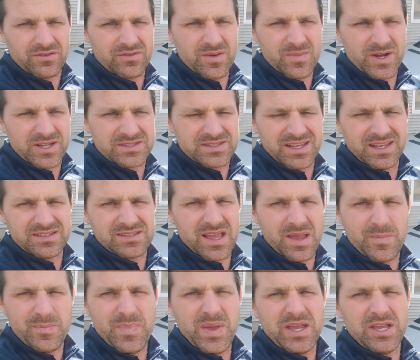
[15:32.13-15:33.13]
Three months is
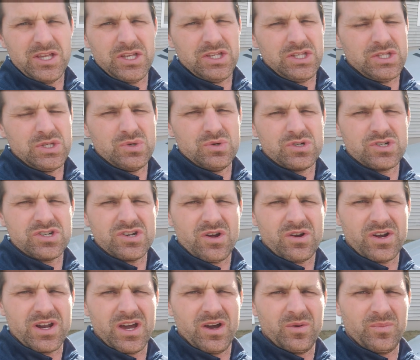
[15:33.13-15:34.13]
a big, huge
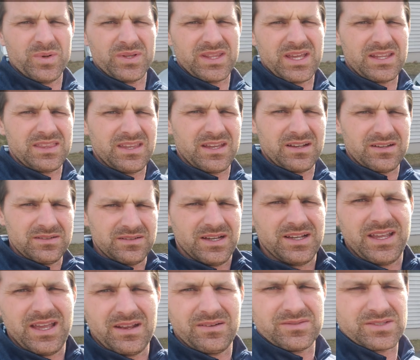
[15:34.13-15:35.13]
no-no, but that thing,
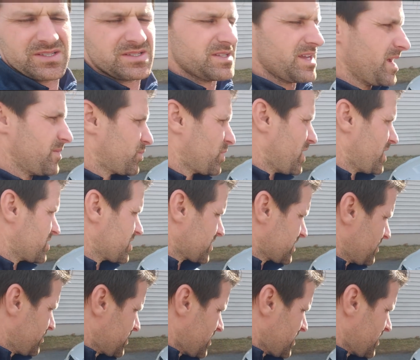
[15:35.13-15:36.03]
again, was a side project.